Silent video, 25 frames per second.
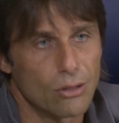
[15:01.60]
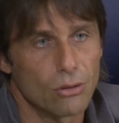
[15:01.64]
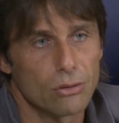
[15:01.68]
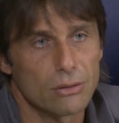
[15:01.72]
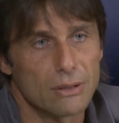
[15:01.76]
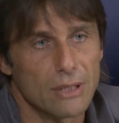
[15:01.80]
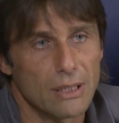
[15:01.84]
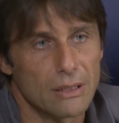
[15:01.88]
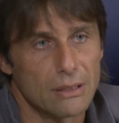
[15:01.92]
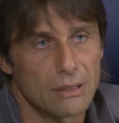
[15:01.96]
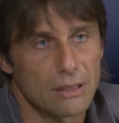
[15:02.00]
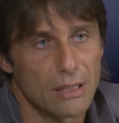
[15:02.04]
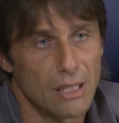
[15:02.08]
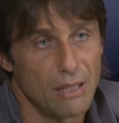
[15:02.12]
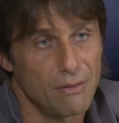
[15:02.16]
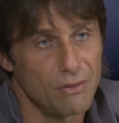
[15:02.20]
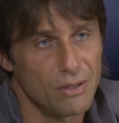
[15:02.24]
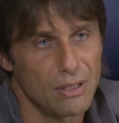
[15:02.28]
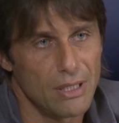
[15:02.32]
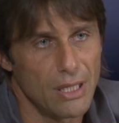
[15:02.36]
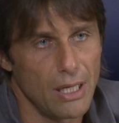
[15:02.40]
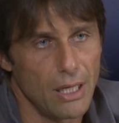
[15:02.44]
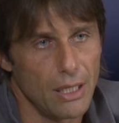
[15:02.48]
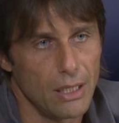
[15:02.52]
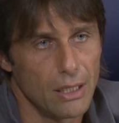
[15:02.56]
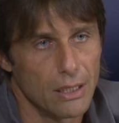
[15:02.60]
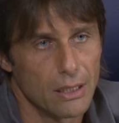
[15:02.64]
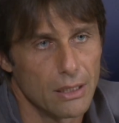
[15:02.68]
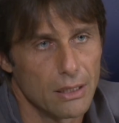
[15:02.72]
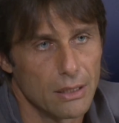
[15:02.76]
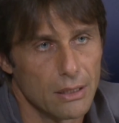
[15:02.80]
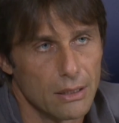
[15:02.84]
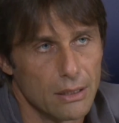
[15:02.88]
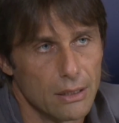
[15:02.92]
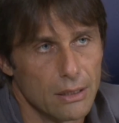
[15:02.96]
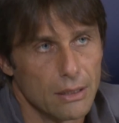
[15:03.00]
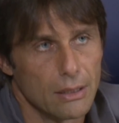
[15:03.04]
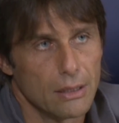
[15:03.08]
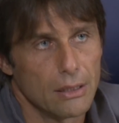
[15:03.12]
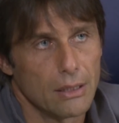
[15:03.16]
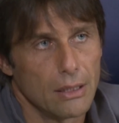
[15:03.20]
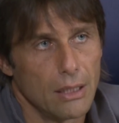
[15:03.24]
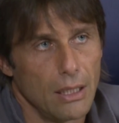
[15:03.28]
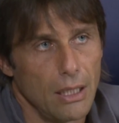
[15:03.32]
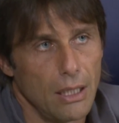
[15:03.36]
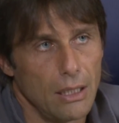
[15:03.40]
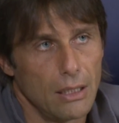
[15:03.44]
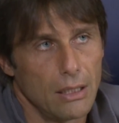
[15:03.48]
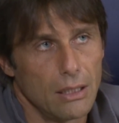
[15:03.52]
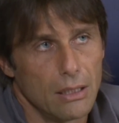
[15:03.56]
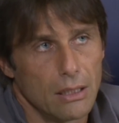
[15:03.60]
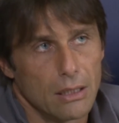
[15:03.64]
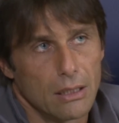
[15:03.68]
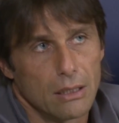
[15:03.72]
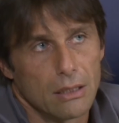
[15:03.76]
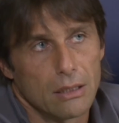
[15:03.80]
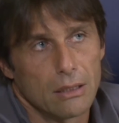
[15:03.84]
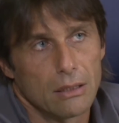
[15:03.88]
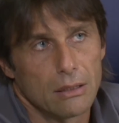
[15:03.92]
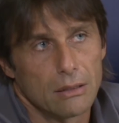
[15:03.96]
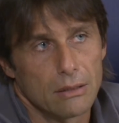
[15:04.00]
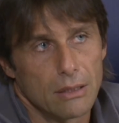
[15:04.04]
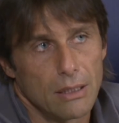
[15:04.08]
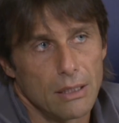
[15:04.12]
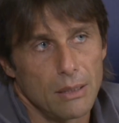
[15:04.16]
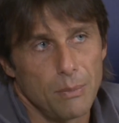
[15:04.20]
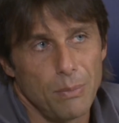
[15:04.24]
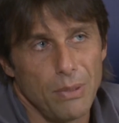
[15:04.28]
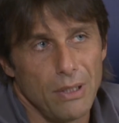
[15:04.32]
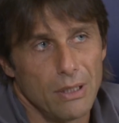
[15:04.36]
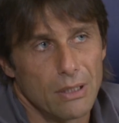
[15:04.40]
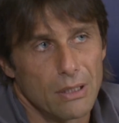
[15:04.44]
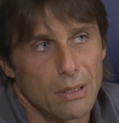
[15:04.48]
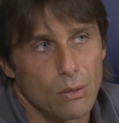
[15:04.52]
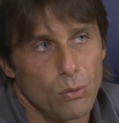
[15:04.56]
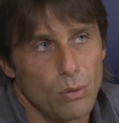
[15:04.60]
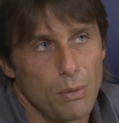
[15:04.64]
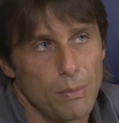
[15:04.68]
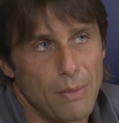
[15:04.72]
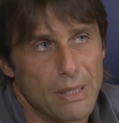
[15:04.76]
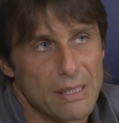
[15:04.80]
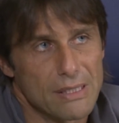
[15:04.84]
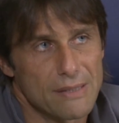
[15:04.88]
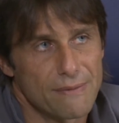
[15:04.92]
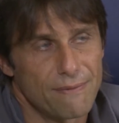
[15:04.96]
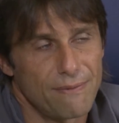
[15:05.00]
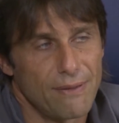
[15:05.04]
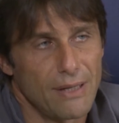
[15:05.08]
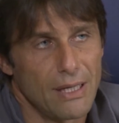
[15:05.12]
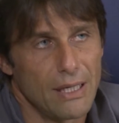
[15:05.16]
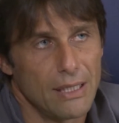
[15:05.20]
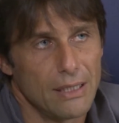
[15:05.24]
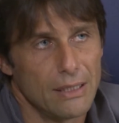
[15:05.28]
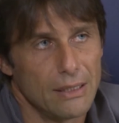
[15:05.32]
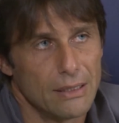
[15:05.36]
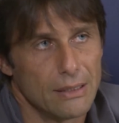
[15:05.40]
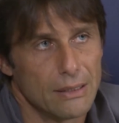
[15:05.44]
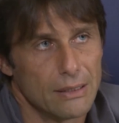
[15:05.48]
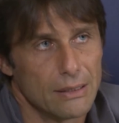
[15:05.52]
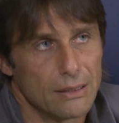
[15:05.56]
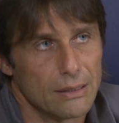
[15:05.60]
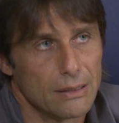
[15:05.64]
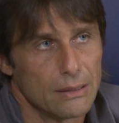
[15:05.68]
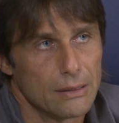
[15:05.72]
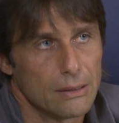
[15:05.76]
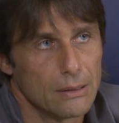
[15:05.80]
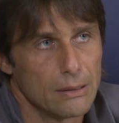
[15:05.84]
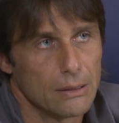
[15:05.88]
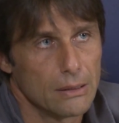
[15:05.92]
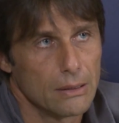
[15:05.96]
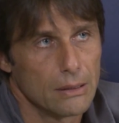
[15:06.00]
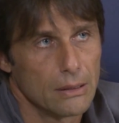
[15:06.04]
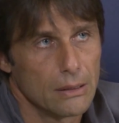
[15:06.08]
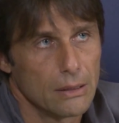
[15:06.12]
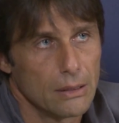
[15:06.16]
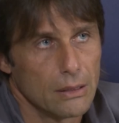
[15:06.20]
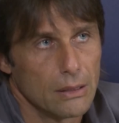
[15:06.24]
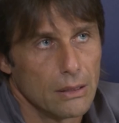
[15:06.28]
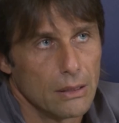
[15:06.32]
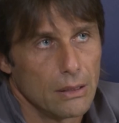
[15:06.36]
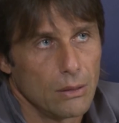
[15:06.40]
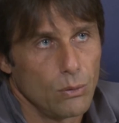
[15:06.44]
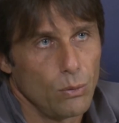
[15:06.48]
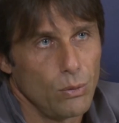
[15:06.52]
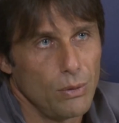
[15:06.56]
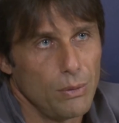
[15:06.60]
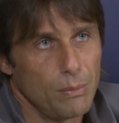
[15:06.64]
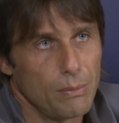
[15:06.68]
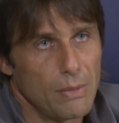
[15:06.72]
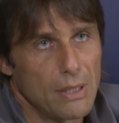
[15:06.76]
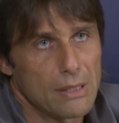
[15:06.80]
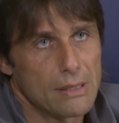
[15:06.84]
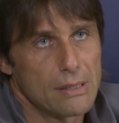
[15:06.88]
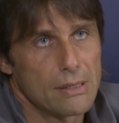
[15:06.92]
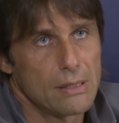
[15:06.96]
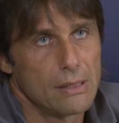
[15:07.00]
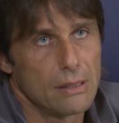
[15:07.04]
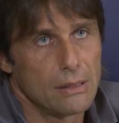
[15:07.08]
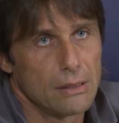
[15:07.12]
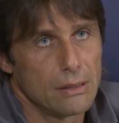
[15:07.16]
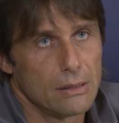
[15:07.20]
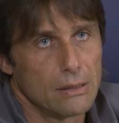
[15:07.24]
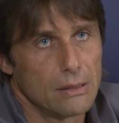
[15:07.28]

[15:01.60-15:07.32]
contact every day, and I repeat, we must find, we must